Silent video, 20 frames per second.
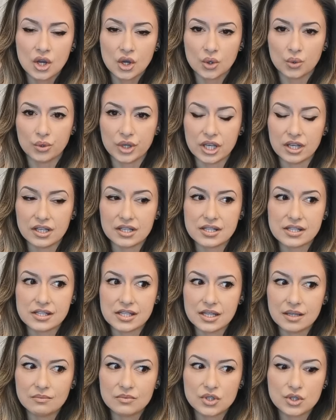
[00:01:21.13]
We
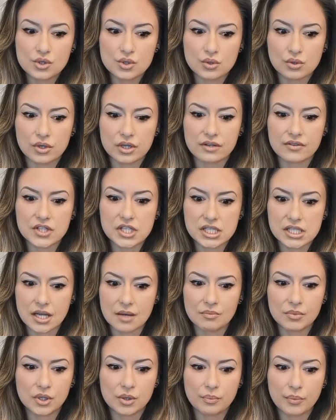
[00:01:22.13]
seem to sort of
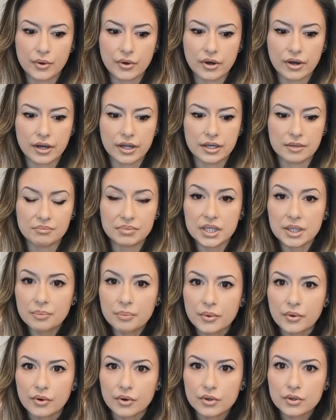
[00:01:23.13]
stumble upon
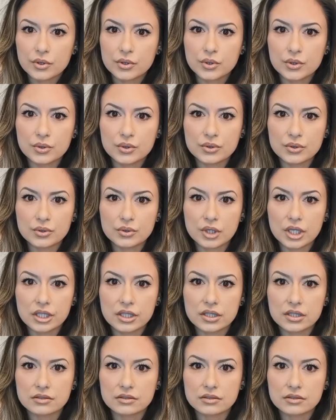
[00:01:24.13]
people who,